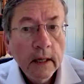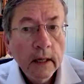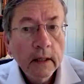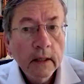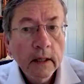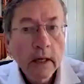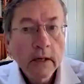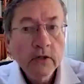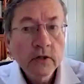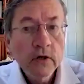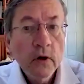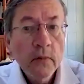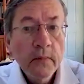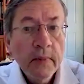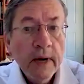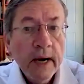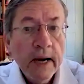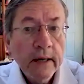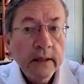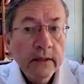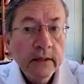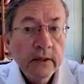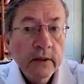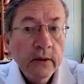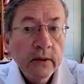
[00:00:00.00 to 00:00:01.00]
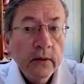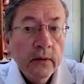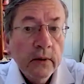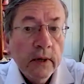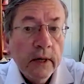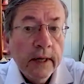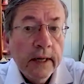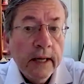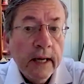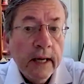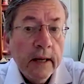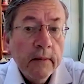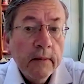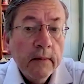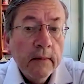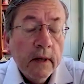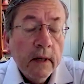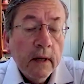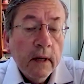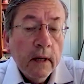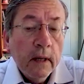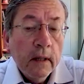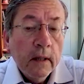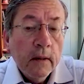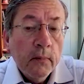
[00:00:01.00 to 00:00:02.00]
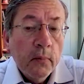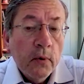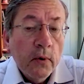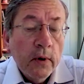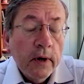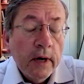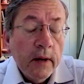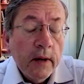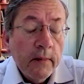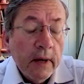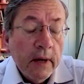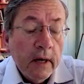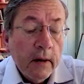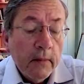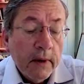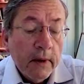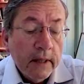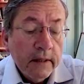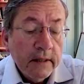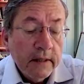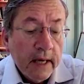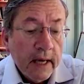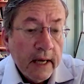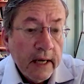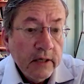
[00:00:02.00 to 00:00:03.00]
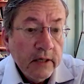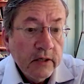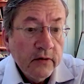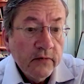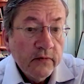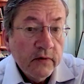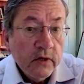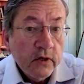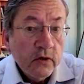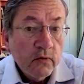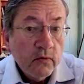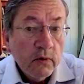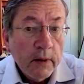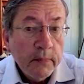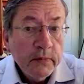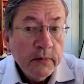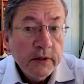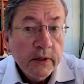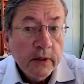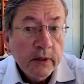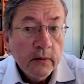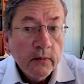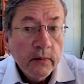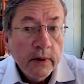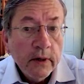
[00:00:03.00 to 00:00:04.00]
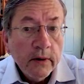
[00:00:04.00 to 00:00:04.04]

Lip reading: I think it does go back to, again, the point I made about the age of disruption.